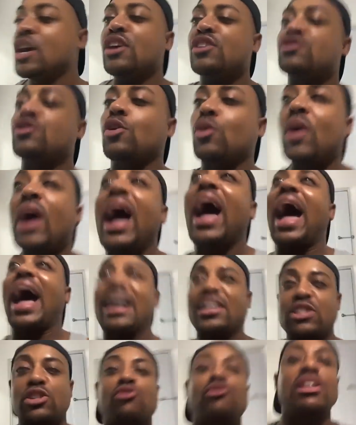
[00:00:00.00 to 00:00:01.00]
So
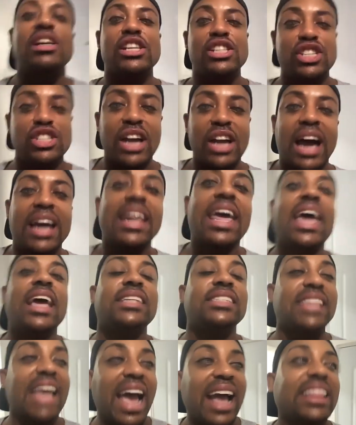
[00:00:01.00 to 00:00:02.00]
I screenshotted
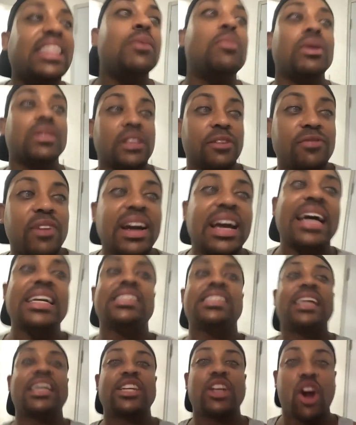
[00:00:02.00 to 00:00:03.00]
exactly what the fuck I
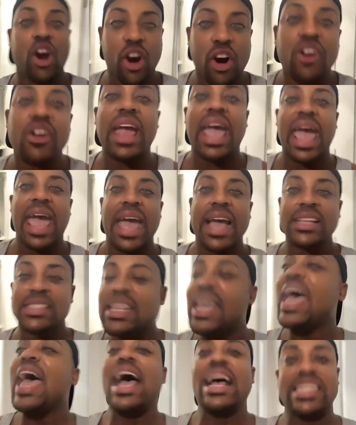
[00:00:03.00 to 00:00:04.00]
said to her
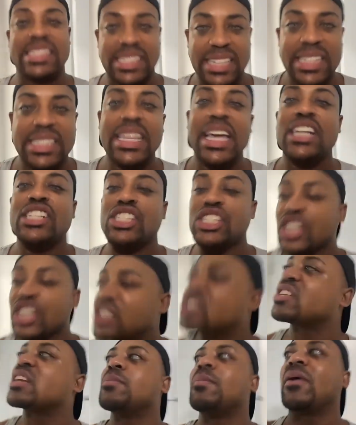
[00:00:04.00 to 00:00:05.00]
ass. I sent that
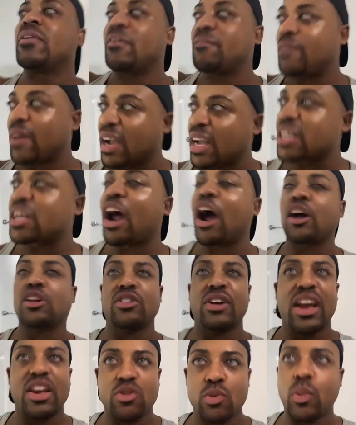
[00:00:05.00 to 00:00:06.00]
shit to the motherfucking
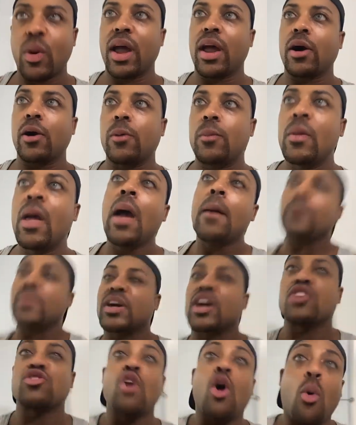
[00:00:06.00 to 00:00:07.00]
doctor as well.
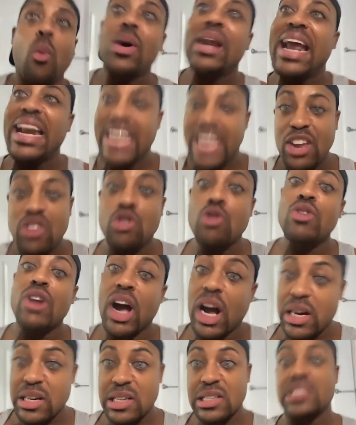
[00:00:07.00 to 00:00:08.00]
Because what I need you
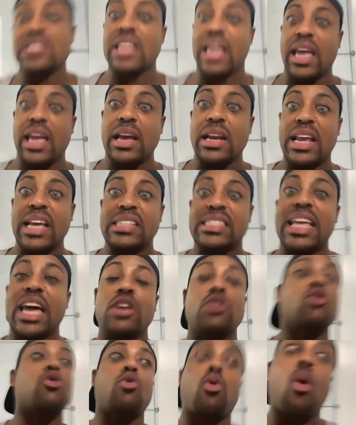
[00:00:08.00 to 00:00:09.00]
to understand is
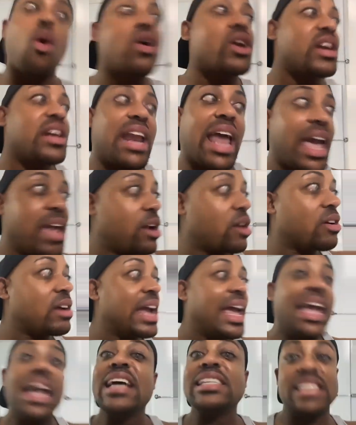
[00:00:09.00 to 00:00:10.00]
that your coordinator
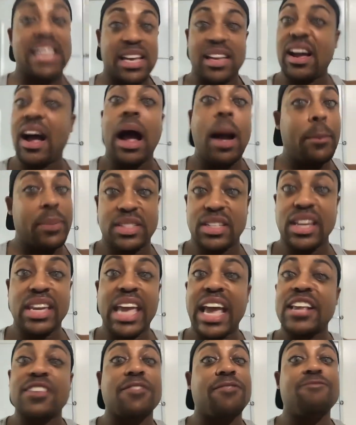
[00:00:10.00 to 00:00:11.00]
is
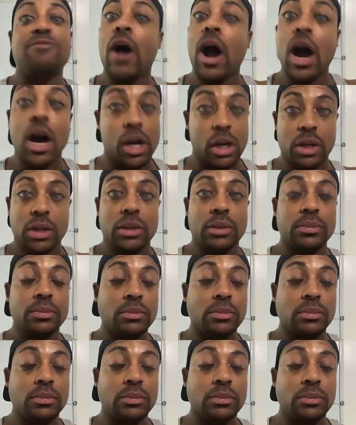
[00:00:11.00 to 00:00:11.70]
incompetent as fuck.